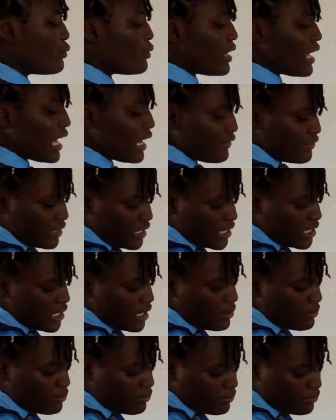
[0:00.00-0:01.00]
we have the
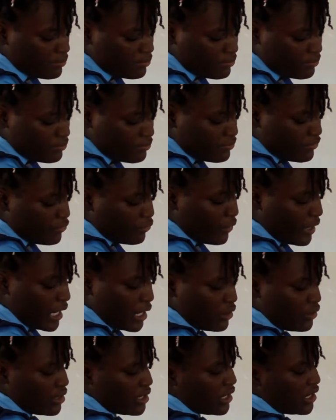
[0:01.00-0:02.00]
same
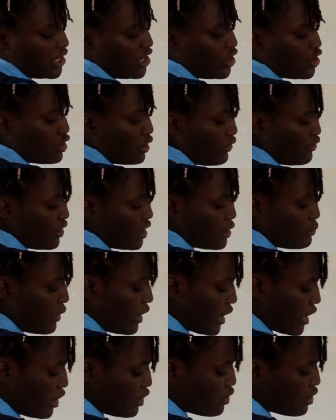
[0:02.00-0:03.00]
values in each of these
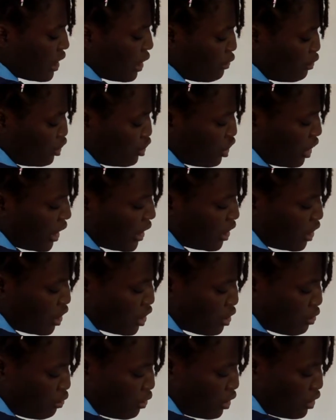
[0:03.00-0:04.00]
brackets. So now we join
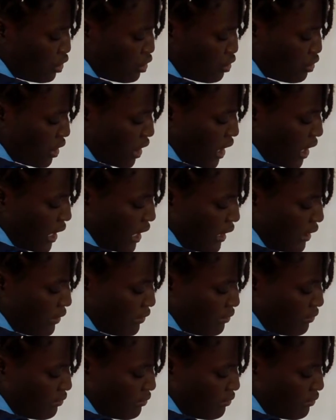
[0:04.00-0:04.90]
these ones together.